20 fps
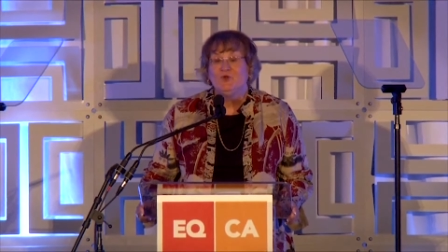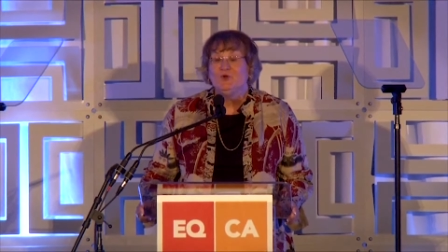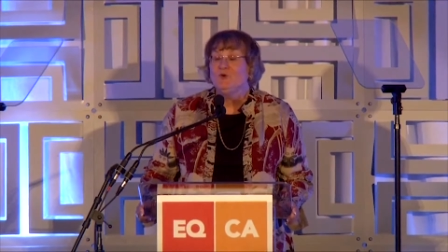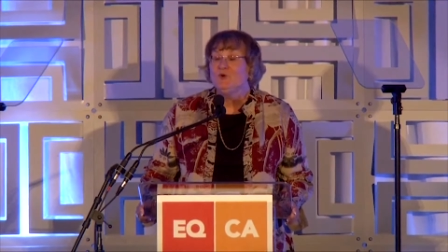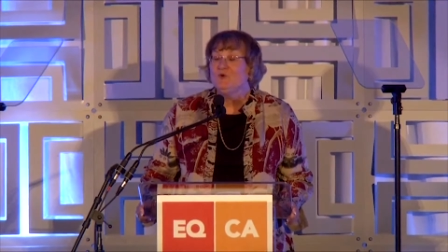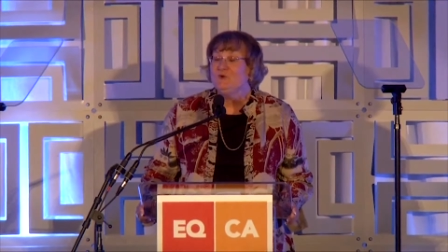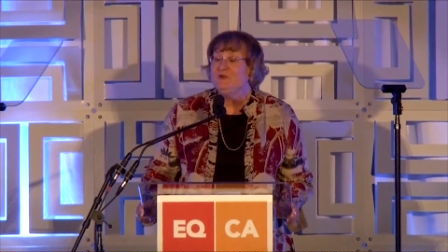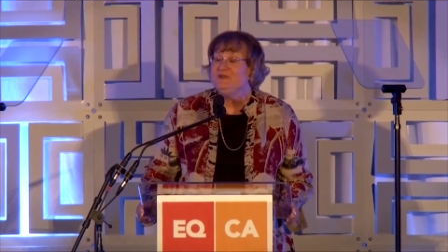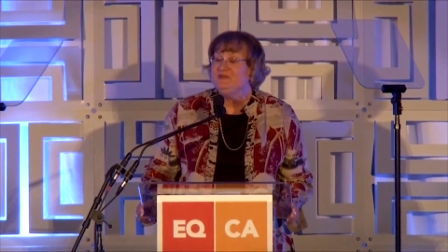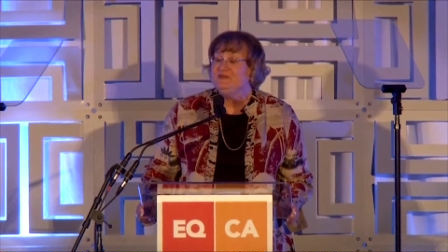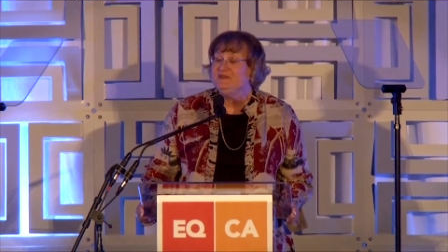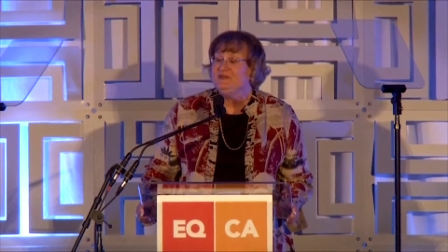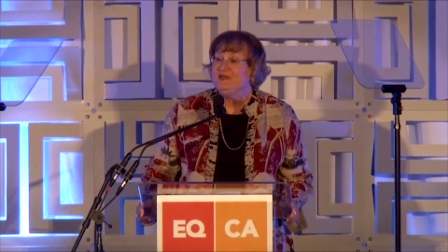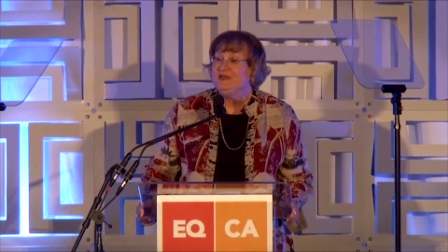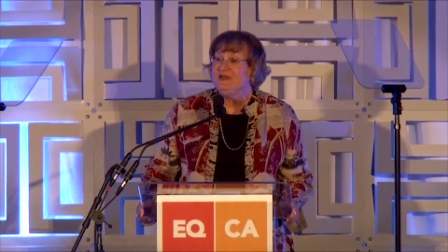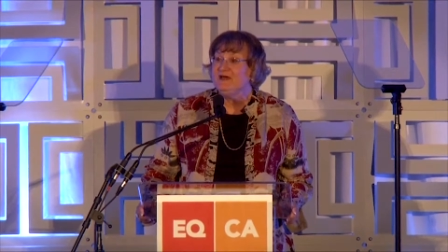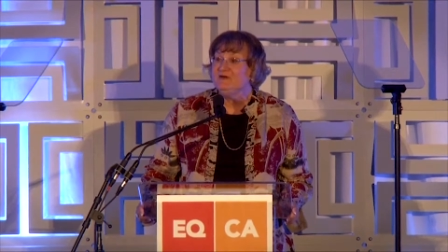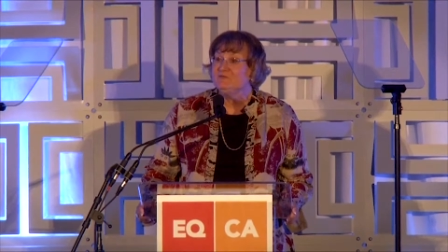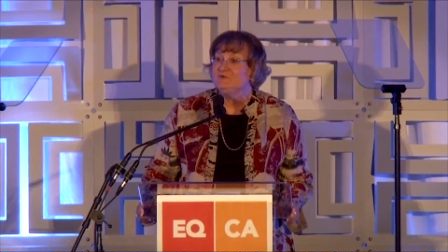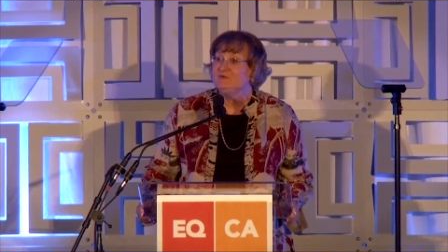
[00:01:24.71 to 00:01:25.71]
What we did
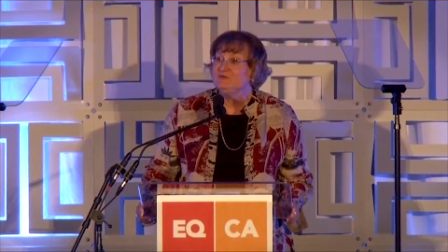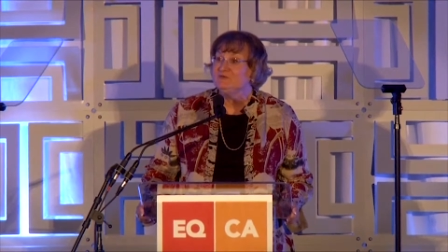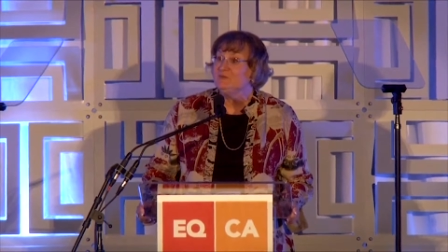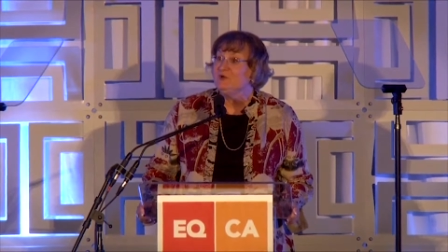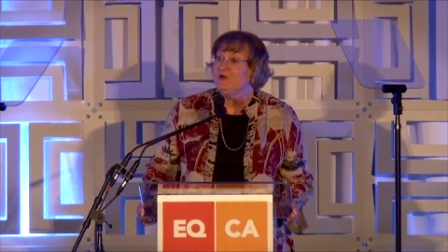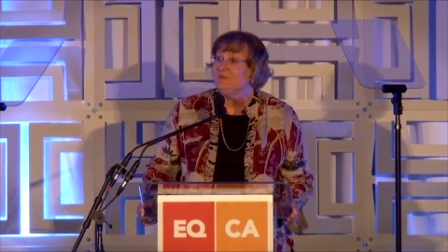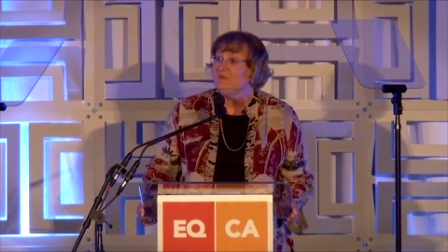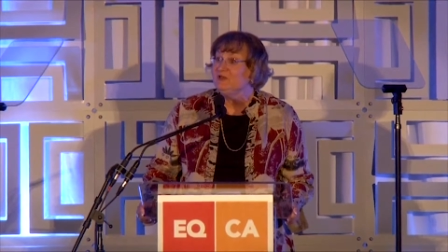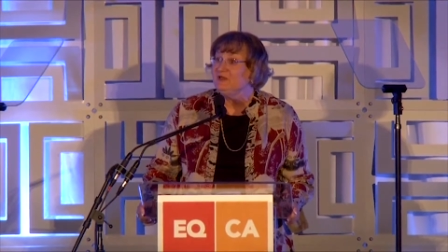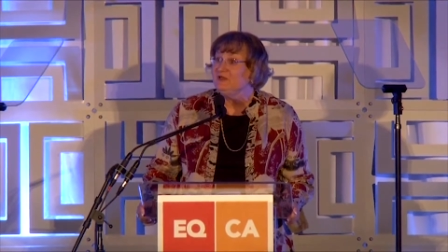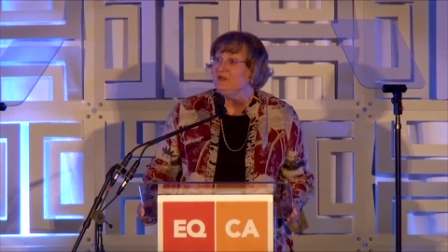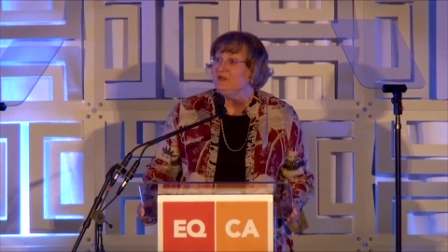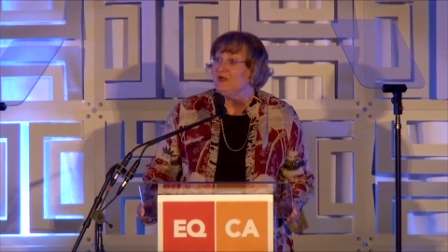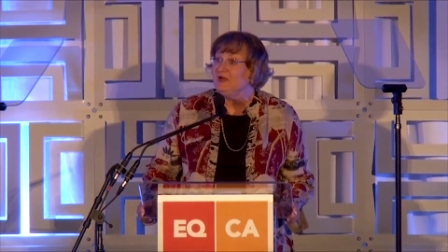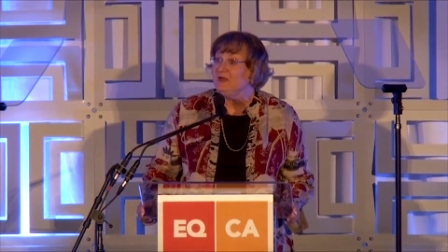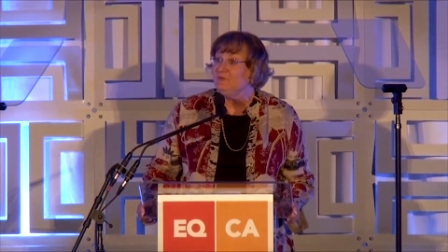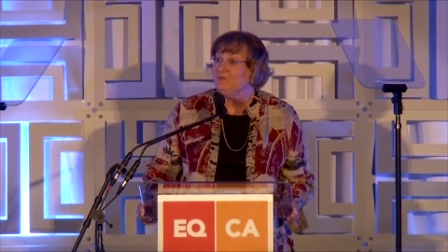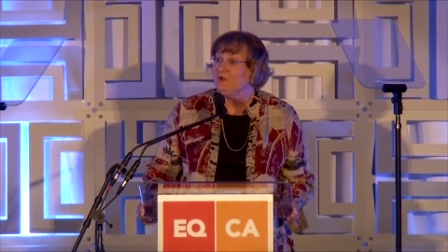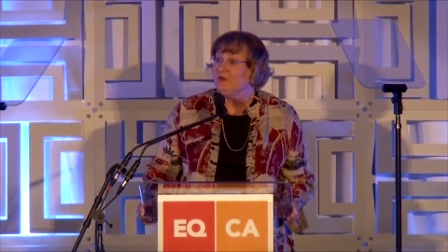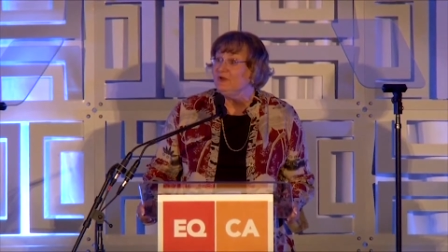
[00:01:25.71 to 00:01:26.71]
have was a public
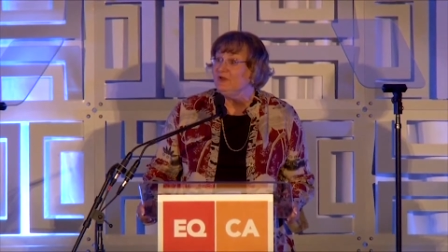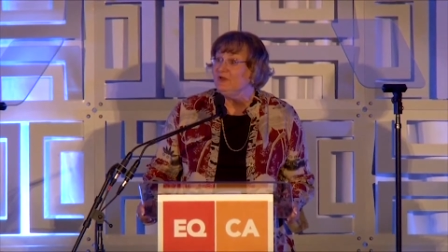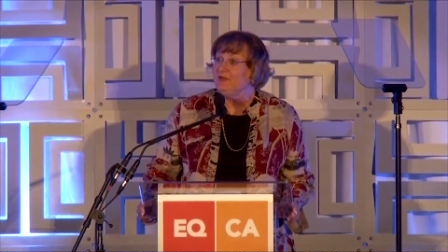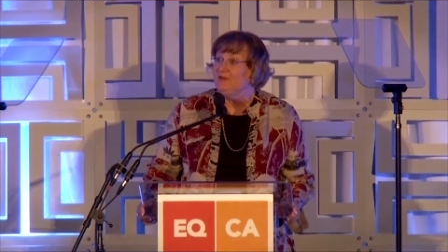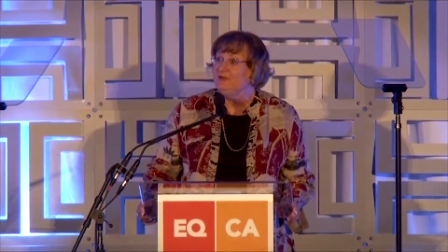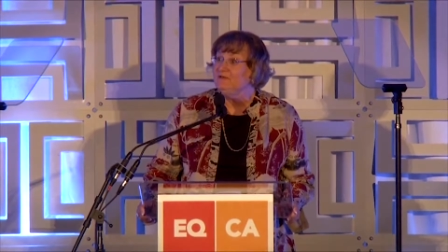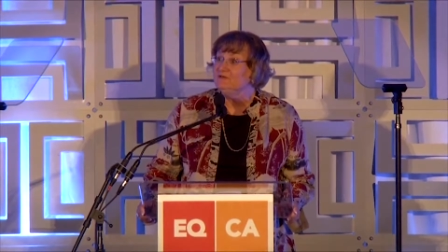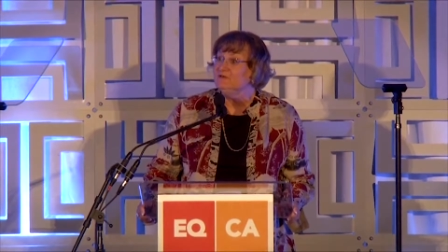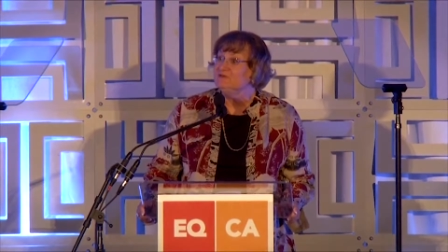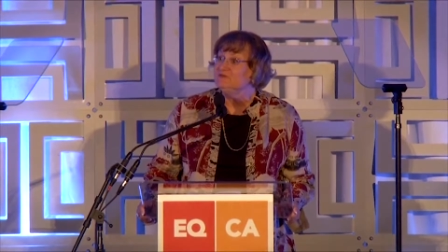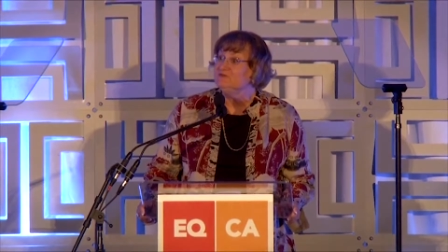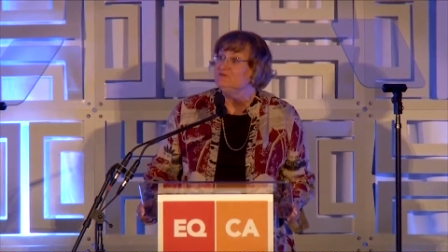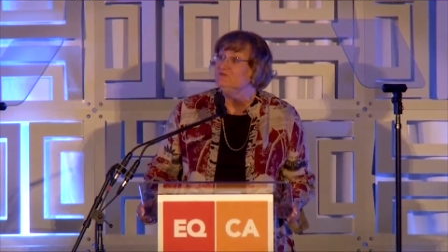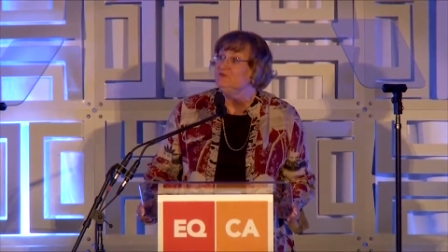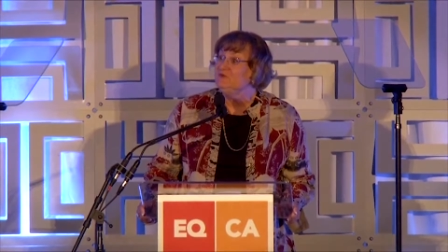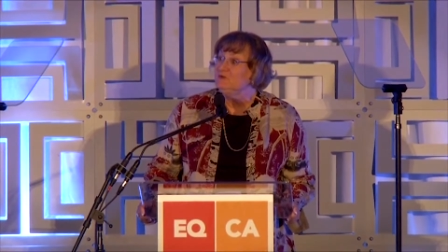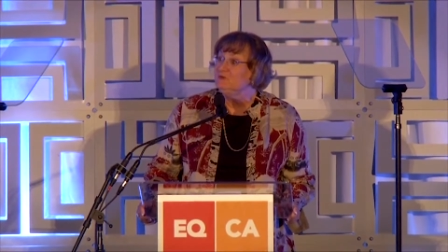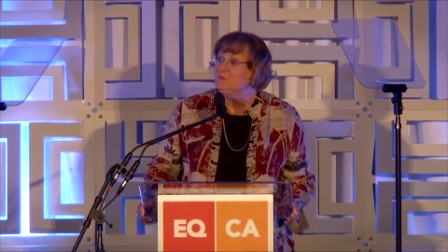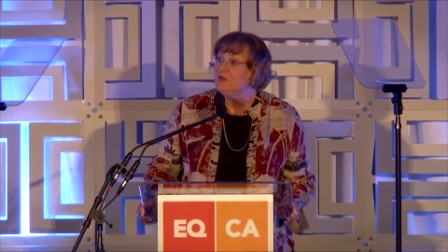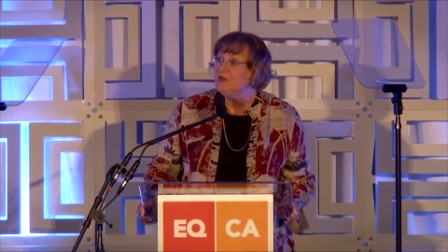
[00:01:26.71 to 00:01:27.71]
library. It was a
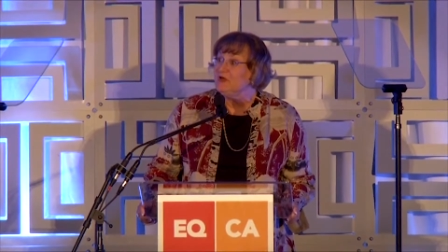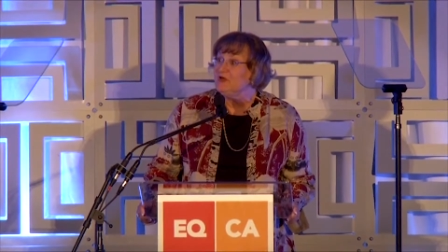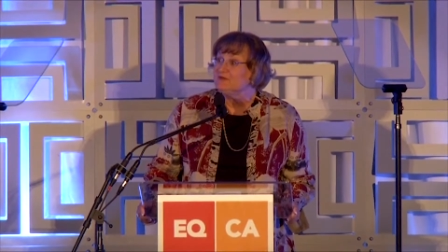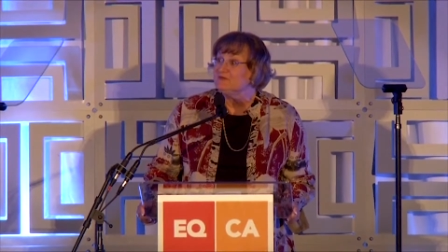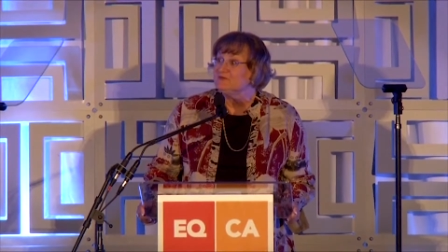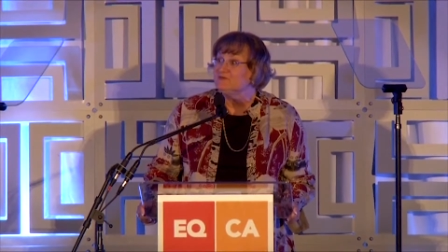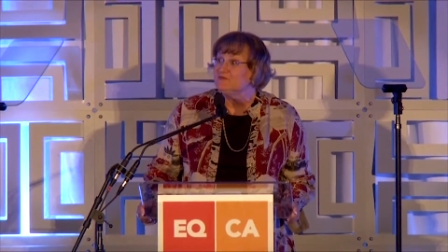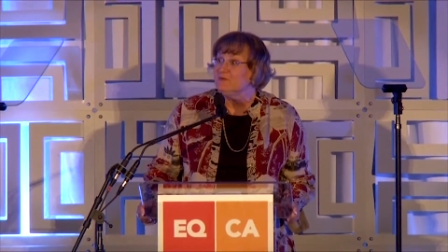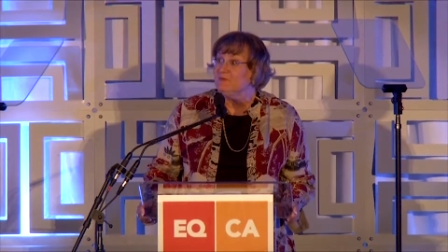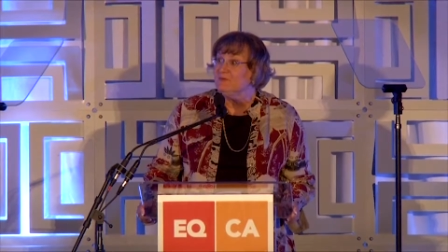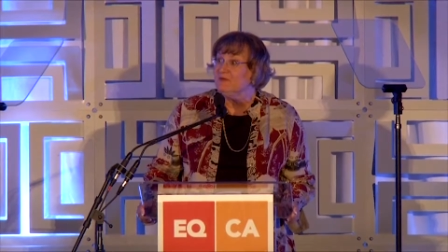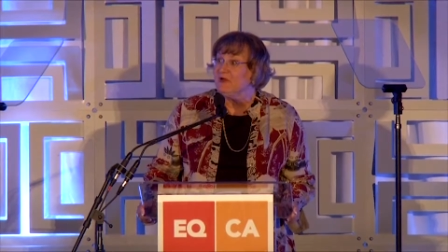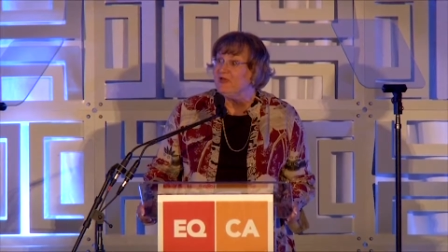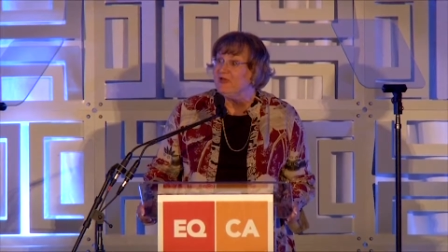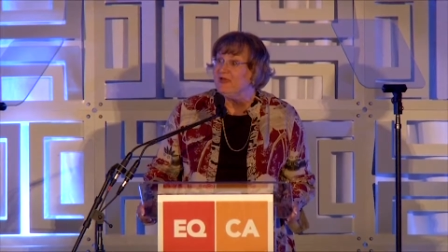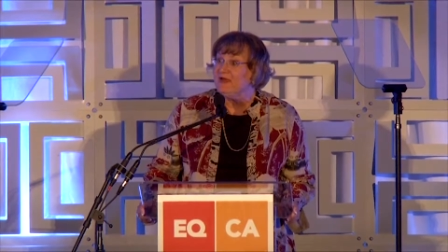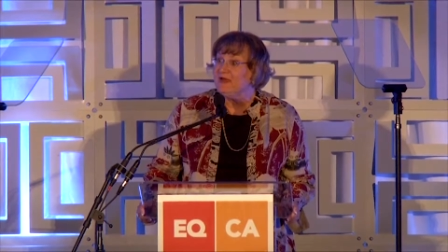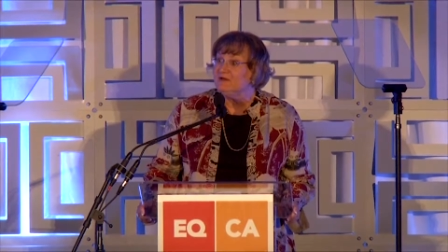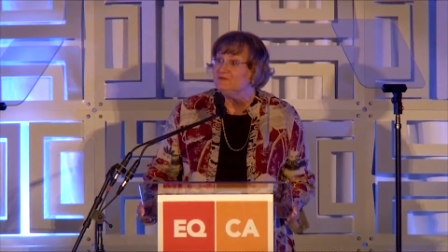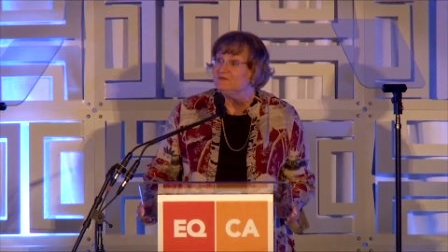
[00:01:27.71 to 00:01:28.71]
few blocks from my
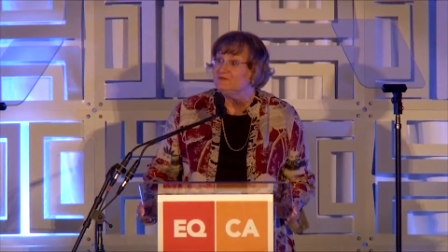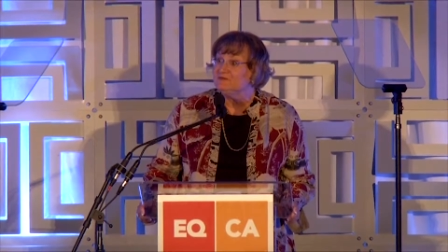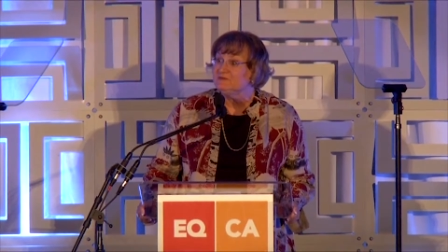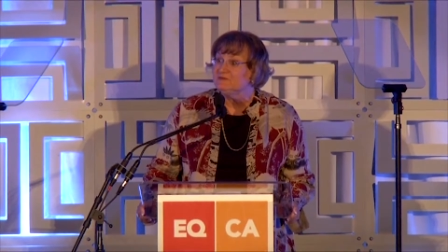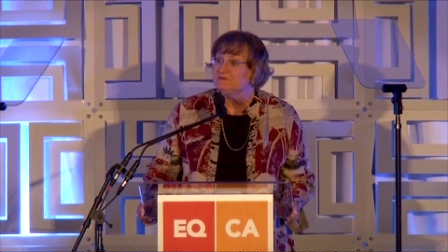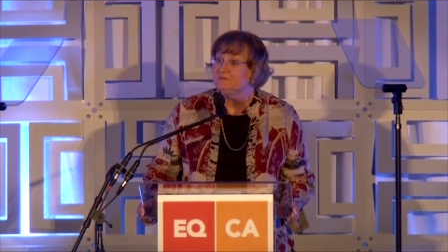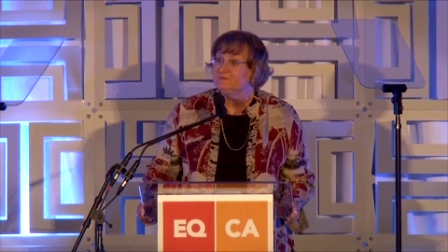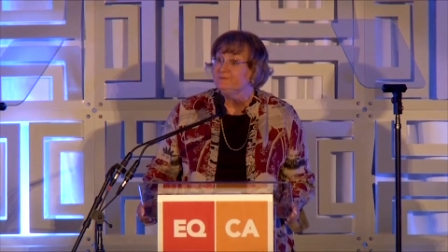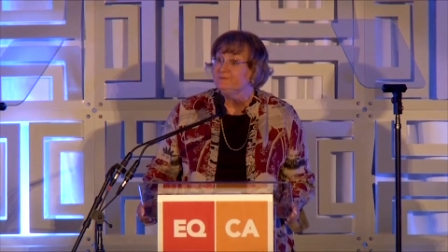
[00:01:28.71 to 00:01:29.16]
house.